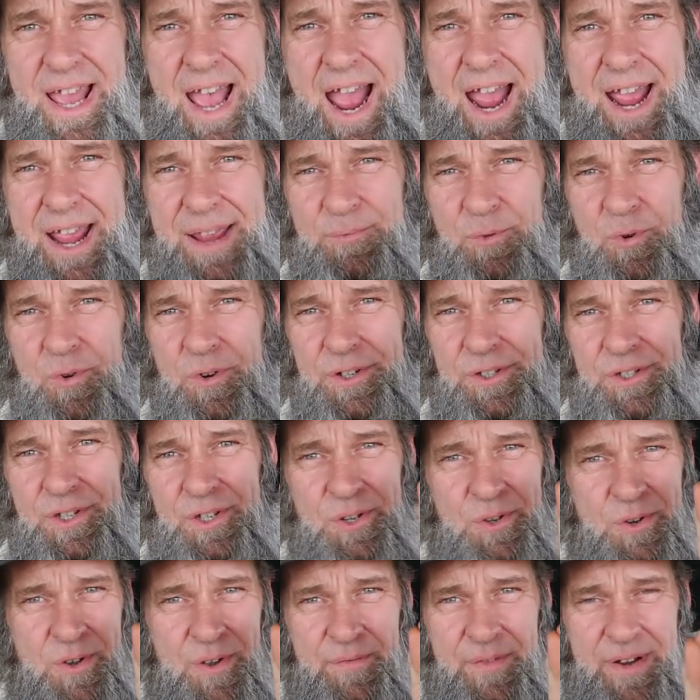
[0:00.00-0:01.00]
I am going
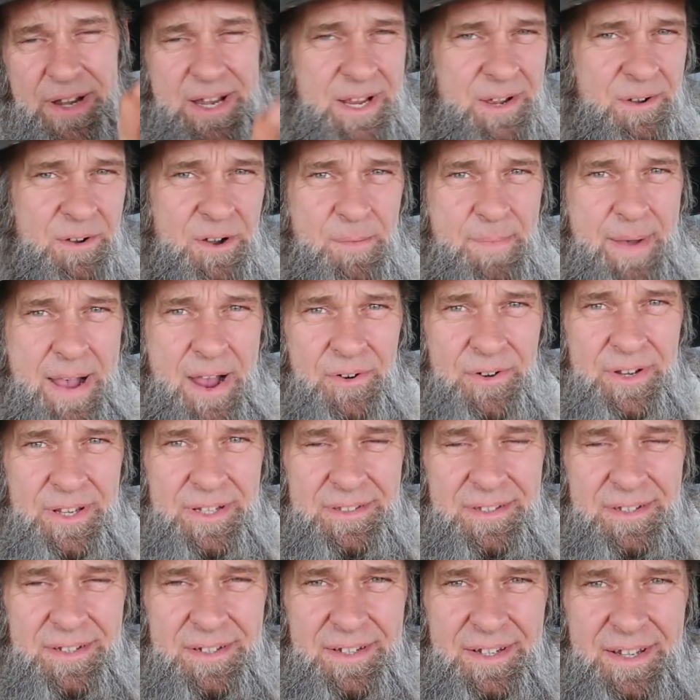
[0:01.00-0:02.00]
to do a video about
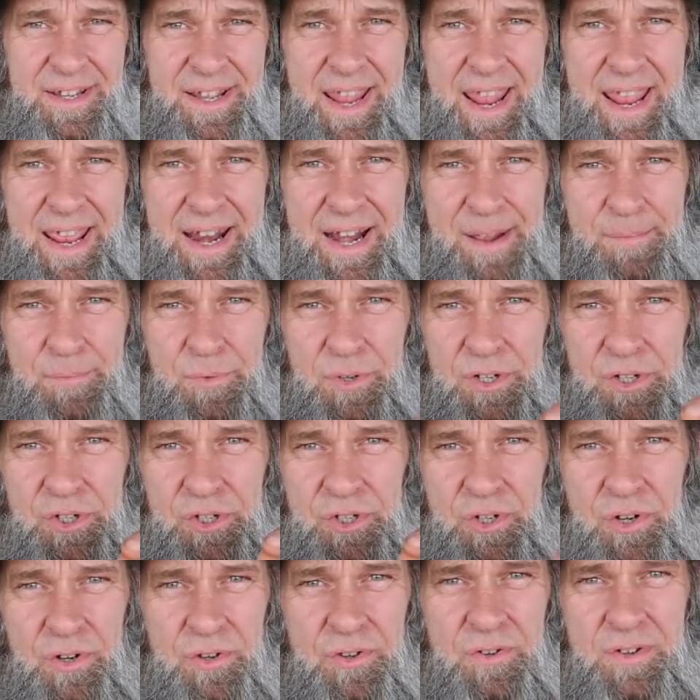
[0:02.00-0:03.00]
it, and I'm gonna
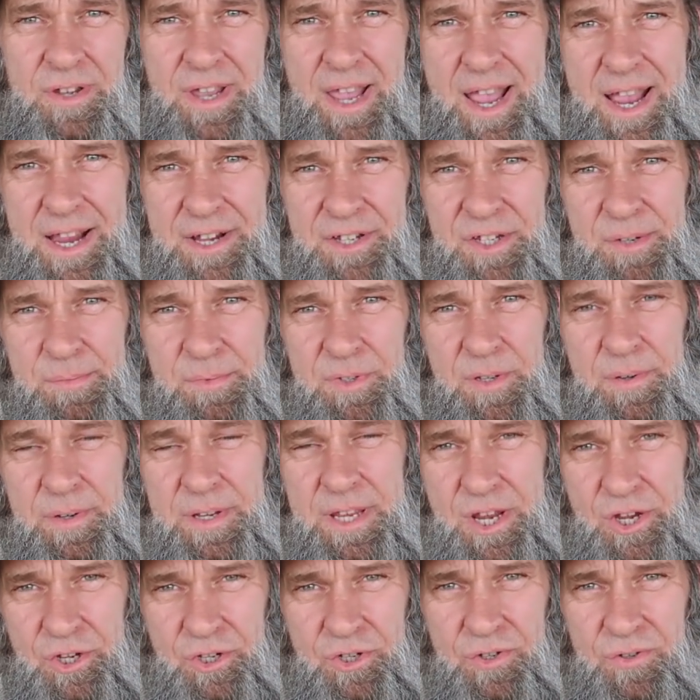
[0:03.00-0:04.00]
show you guys some of
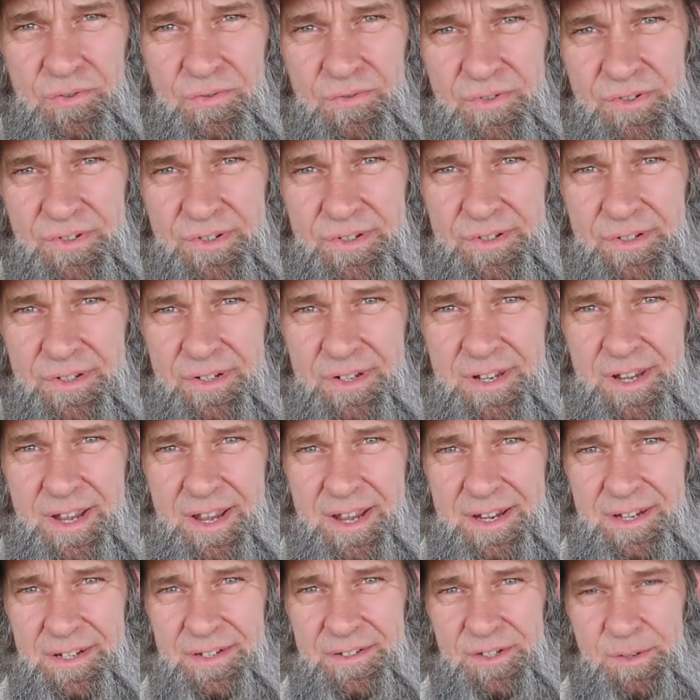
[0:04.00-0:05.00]
the issues,
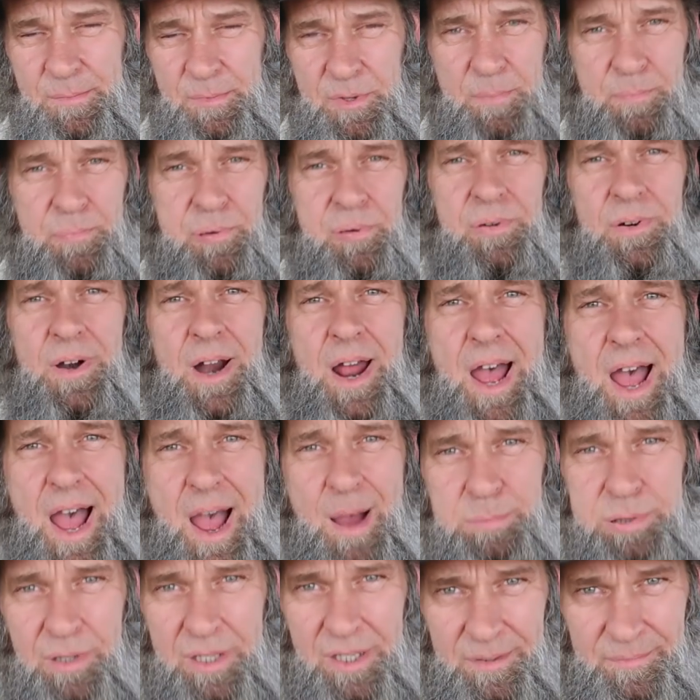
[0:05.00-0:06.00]
okay? Some of the
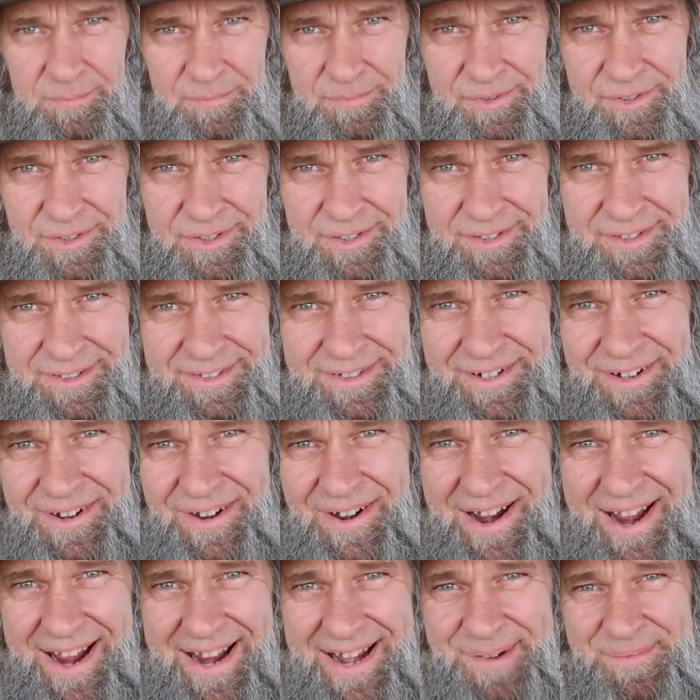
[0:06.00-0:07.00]
problems. All
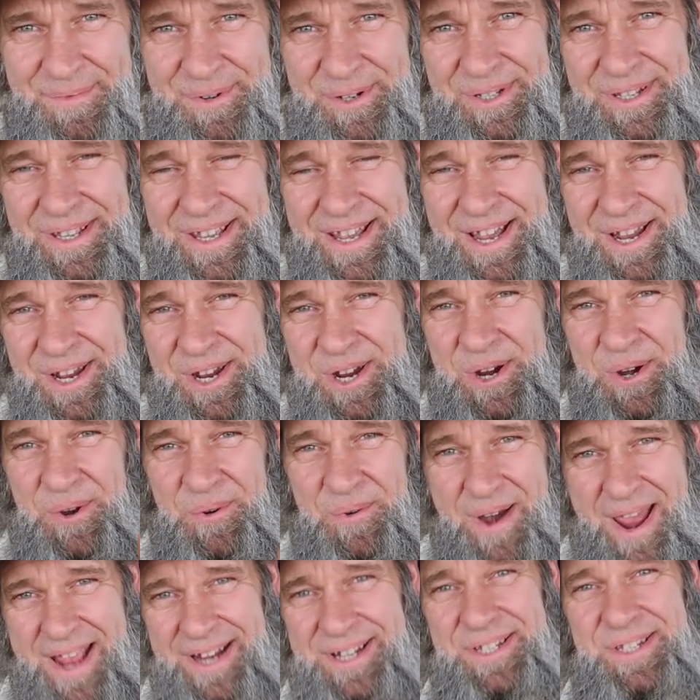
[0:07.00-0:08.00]
right, I'm gonna
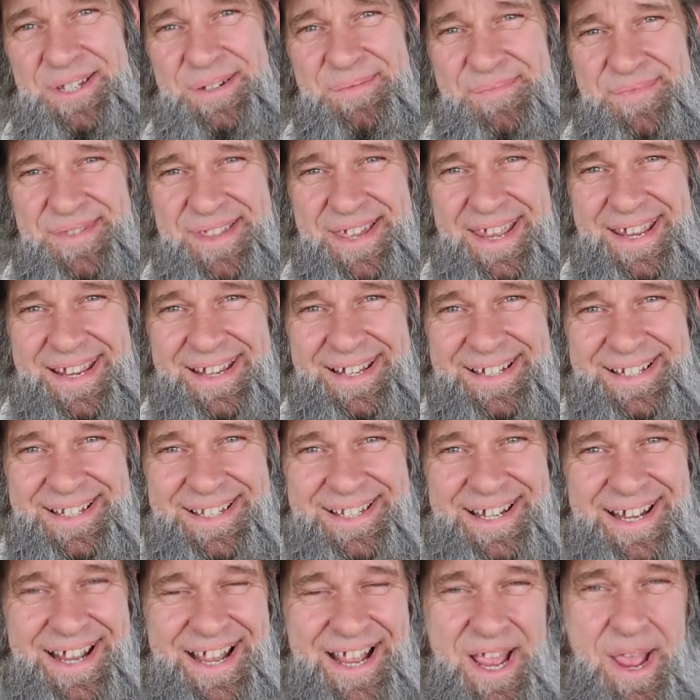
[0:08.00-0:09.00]
correct some things.